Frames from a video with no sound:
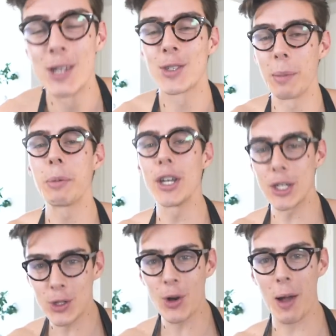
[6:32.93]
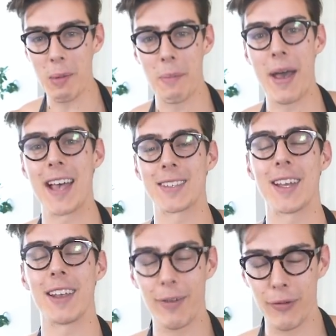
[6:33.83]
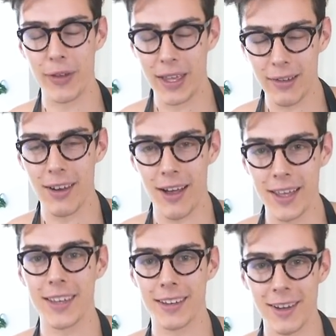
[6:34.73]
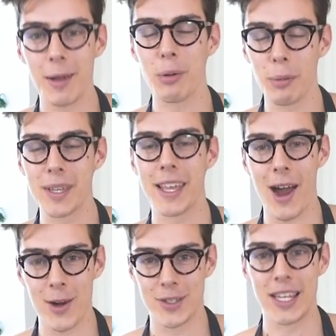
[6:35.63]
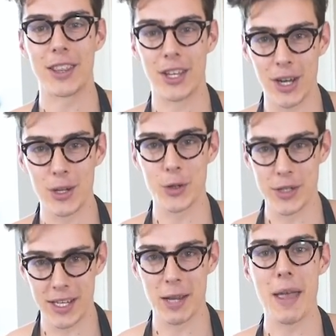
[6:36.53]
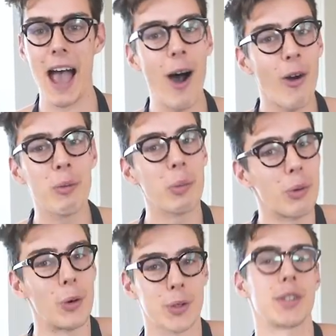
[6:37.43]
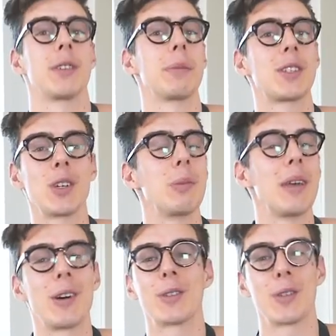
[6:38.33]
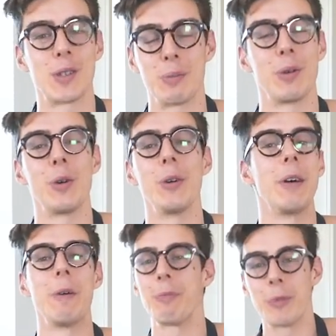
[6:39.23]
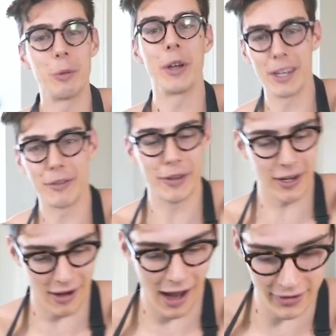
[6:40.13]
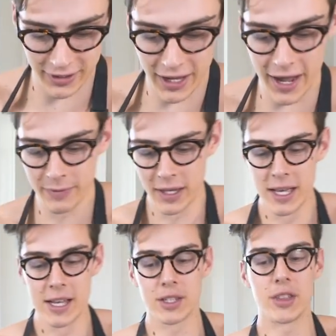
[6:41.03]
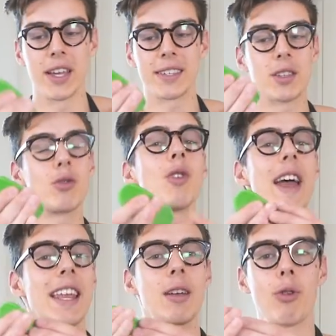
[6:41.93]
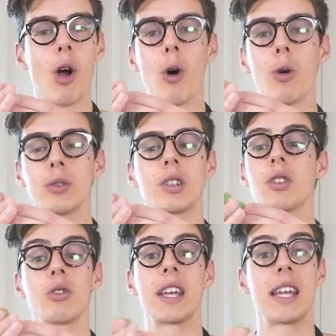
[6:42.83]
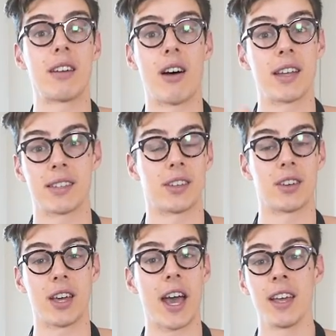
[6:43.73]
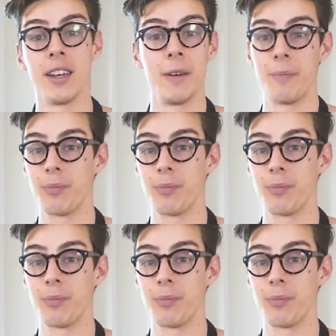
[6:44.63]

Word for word: So I'm gonna try my best, and I feel like I probably guarantee the countries are gonna be out of proportion. They'll be too big or too small. We're gonna figure out, okay? So this is ready rolled green icing, okay?